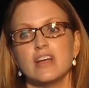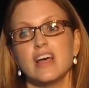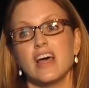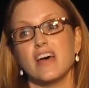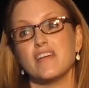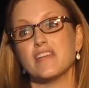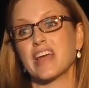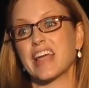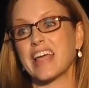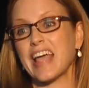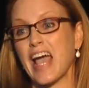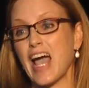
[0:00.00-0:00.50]

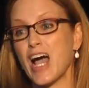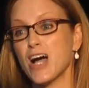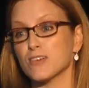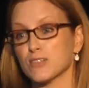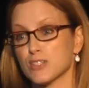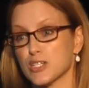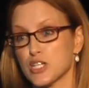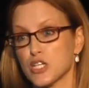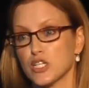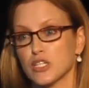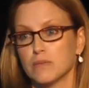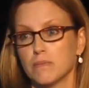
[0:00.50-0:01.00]
And then
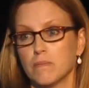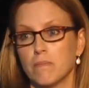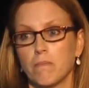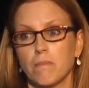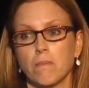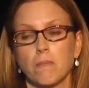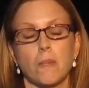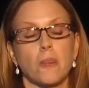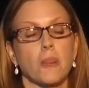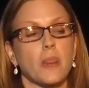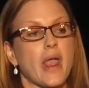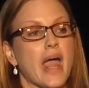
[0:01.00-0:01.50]
count.
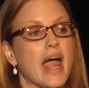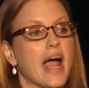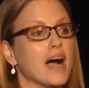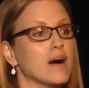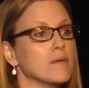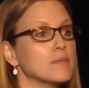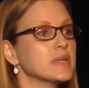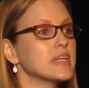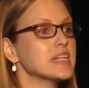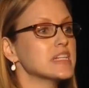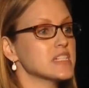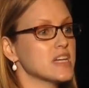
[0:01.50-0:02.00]

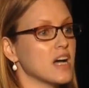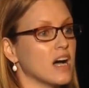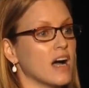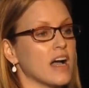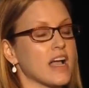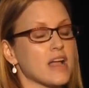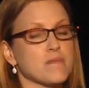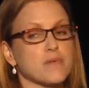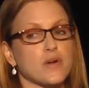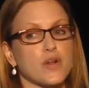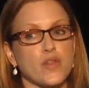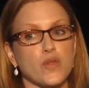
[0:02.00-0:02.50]
How many
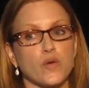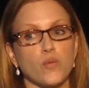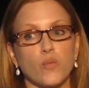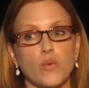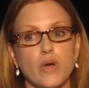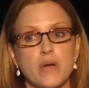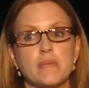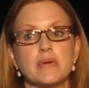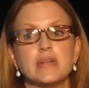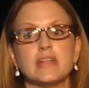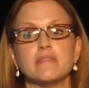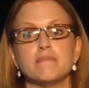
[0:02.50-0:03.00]
times are the
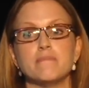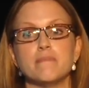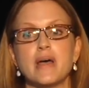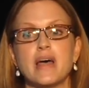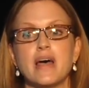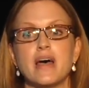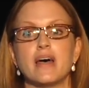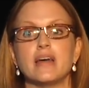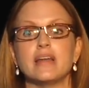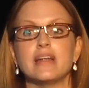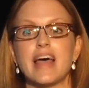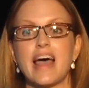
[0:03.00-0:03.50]
women and
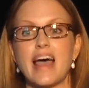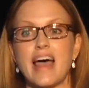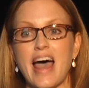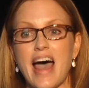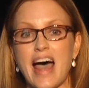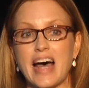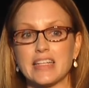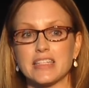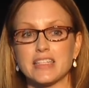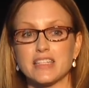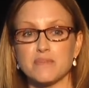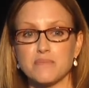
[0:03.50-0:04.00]
men
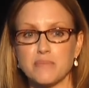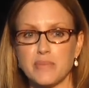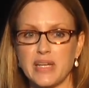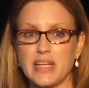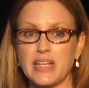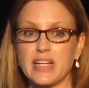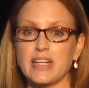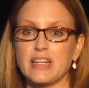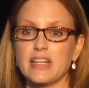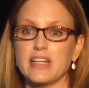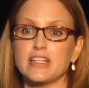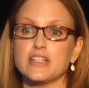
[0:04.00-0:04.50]
at the
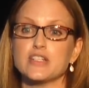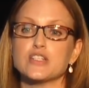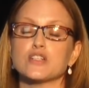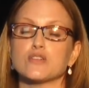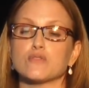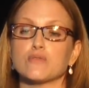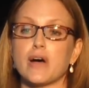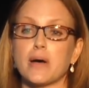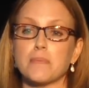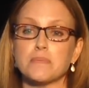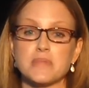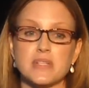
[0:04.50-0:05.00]
meeting
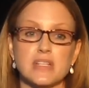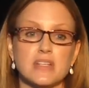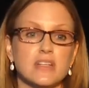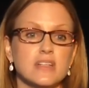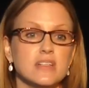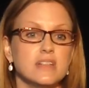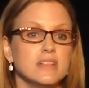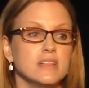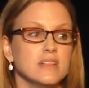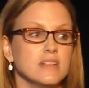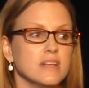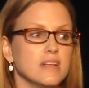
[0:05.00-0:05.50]

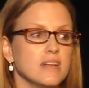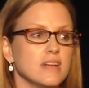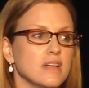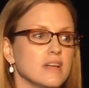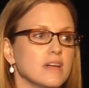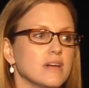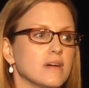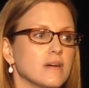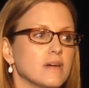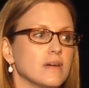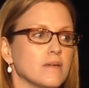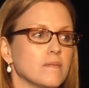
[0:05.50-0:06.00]
interrupted?
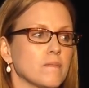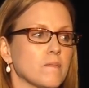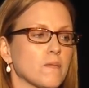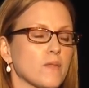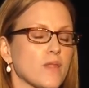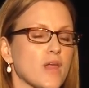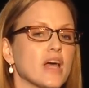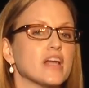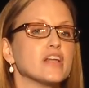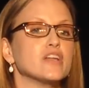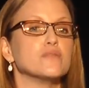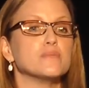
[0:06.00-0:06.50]

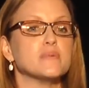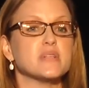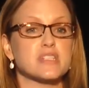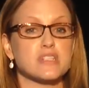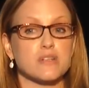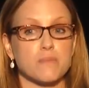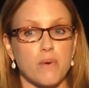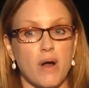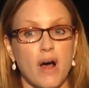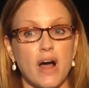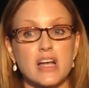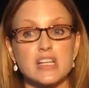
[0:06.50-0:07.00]
And you'll be
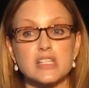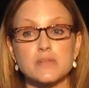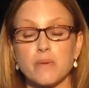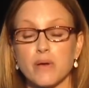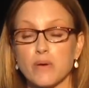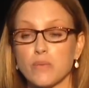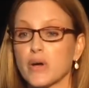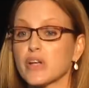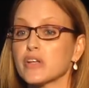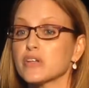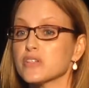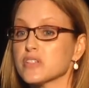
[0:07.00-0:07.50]
surprised
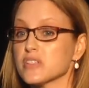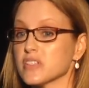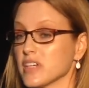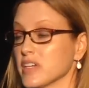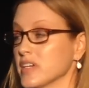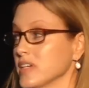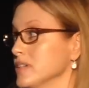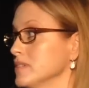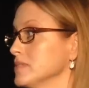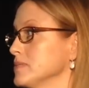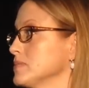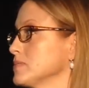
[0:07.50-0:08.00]
by what you
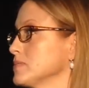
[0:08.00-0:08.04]
see.